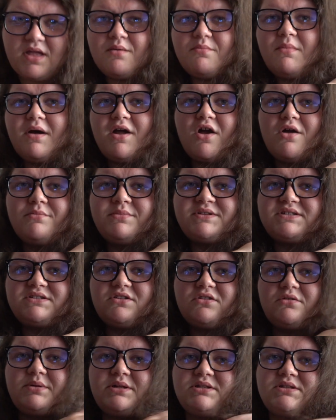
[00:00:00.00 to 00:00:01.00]
My arm is
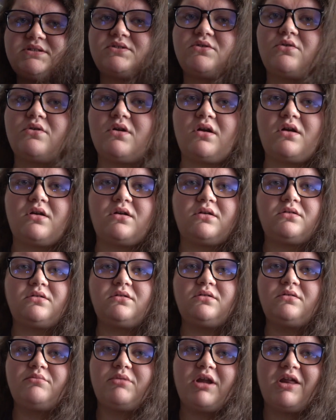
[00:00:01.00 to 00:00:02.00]
still a bit sore,
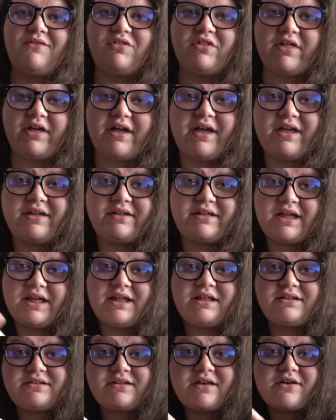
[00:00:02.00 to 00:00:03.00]
but I feel like I
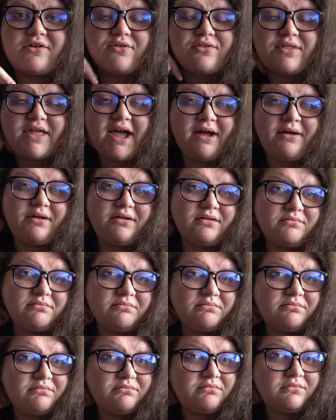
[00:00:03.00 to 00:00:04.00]
can't tell that
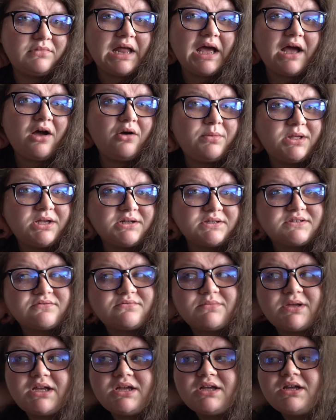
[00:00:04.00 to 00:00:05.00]
now because of
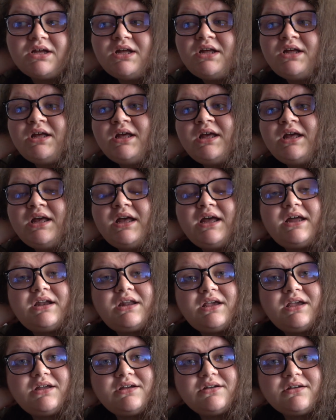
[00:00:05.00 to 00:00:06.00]
my
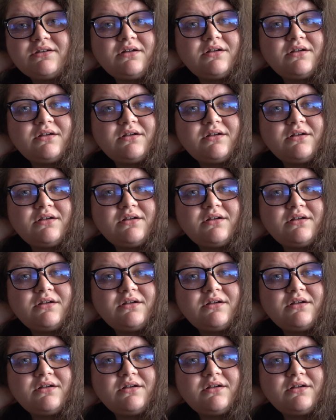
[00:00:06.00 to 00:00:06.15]
headache.